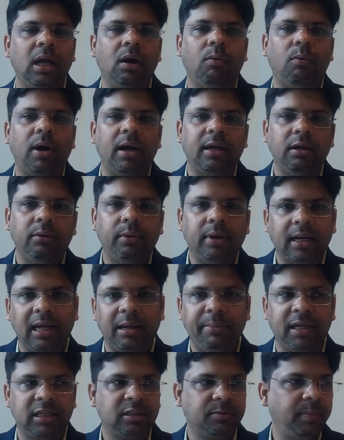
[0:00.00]
Whatever
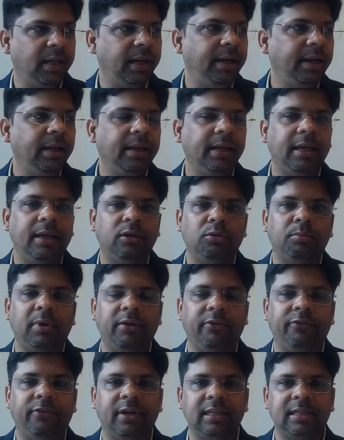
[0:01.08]
I'm explaining into my
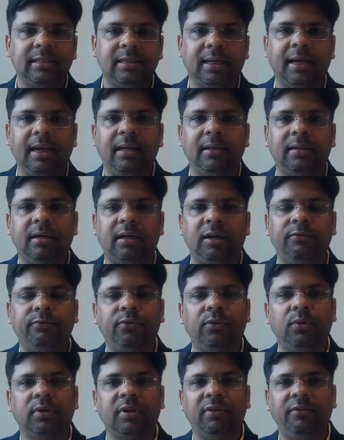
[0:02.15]
first, second, third,
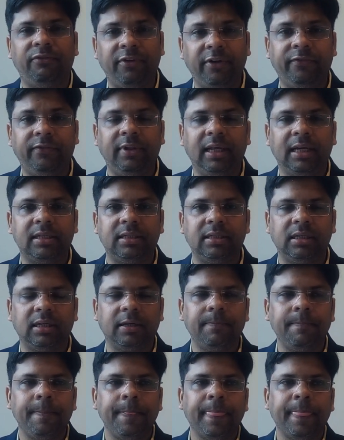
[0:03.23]
fourth, and fifth lecture,